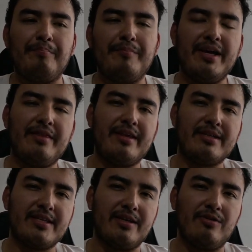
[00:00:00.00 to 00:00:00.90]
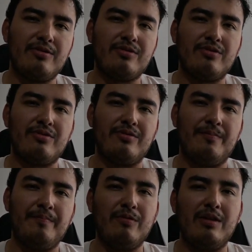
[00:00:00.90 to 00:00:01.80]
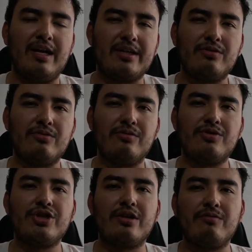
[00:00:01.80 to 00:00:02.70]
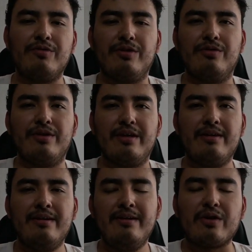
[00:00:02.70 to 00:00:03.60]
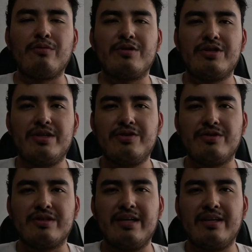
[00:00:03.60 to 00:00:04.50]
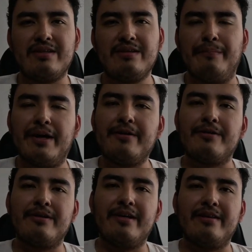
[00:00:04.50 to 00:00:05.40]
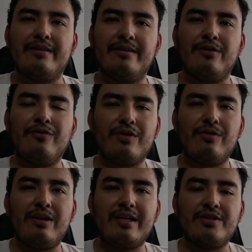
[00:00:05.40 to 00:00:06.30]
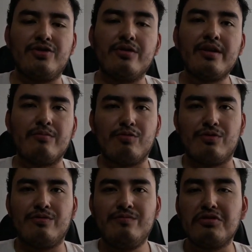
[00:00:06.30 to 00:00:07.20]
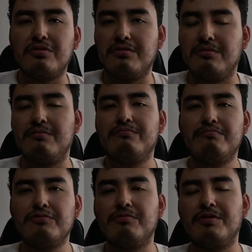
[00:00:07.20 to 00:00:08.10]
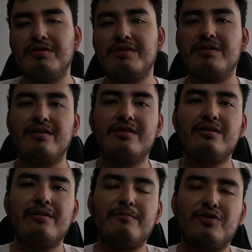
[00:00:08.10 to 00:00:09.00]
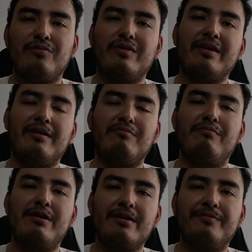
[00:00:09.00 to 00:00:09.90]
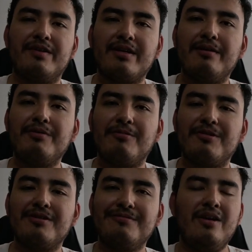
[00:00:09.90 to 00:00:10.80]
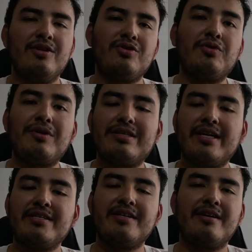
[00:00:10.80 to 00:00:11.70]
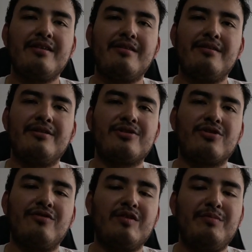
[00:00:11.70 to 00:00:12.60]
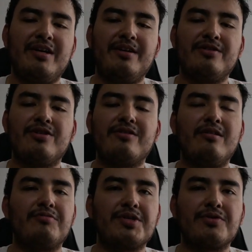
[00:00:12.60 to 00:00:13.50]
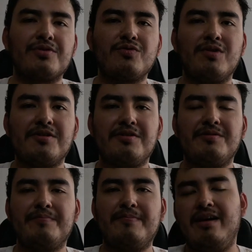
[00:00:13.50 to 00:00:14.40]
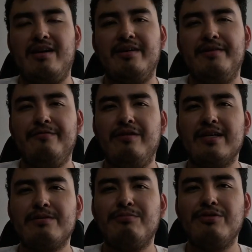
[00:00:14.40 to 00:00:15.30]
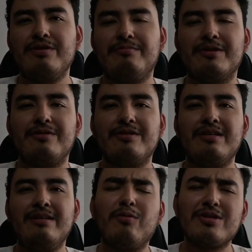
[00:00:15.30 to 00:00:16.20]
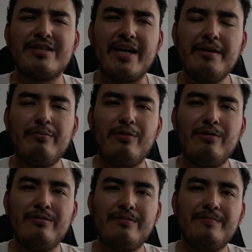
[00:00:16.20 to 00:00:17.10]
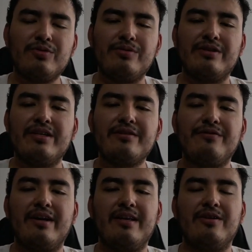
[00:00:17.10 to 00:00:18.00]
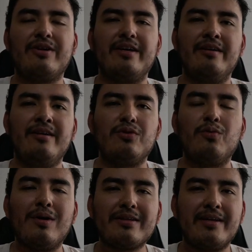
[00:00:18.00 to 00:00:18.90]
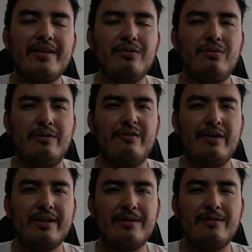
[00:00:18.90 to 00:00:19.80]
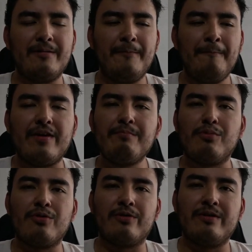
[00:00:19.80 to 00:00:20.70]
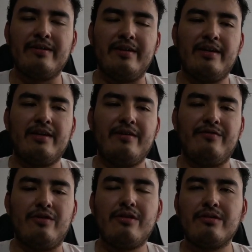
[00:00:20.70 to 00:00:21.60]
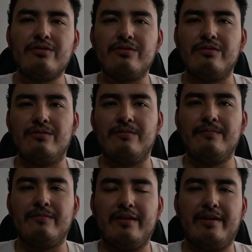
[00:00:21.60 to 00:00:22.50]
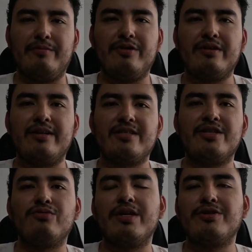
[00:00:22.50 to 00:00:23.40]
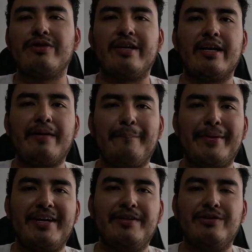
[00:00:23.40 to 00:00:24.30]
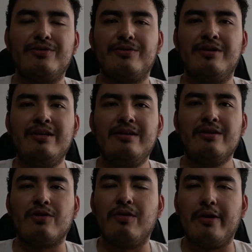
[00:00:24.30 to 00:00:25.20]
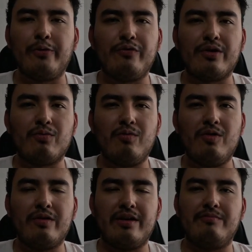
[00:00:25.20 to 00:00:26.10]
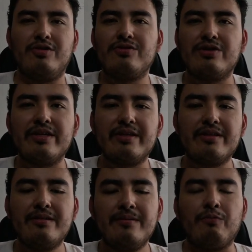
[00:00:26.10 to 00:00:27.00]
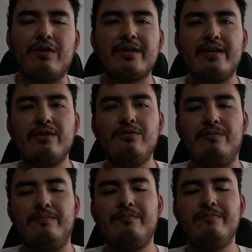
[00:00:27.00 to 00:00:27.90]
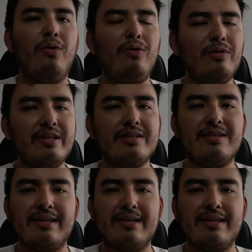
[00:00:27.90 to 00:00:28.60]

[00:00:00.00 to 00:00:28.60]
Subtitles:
main things I also would like to share with you, that the conversations got better and overall I enjoy it more. So to be honest, it's something I'm very, very happy about it. So as I said, discovering my internal resource was an inflex point because I was able to identify, like, okay, so what can I do if I'm bored and I have nothing to do and I'm not in a situation that I can paint or go out for a walk and I'm just seated, what can I do? All these